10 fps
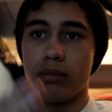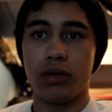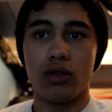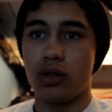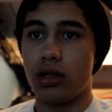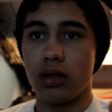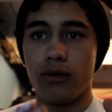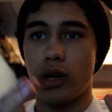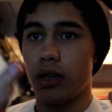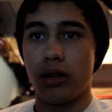
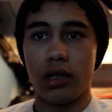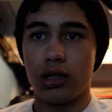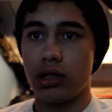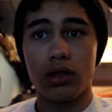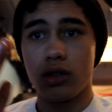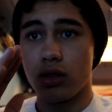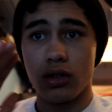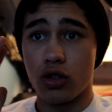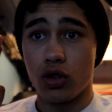abusive, whether it's